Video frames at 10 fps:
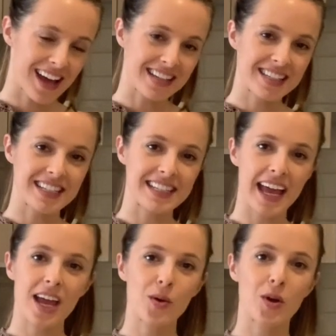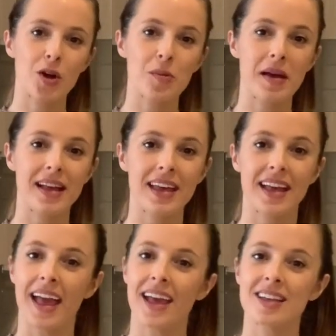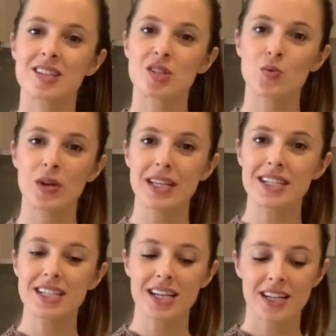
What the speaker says: and today we are making a sweet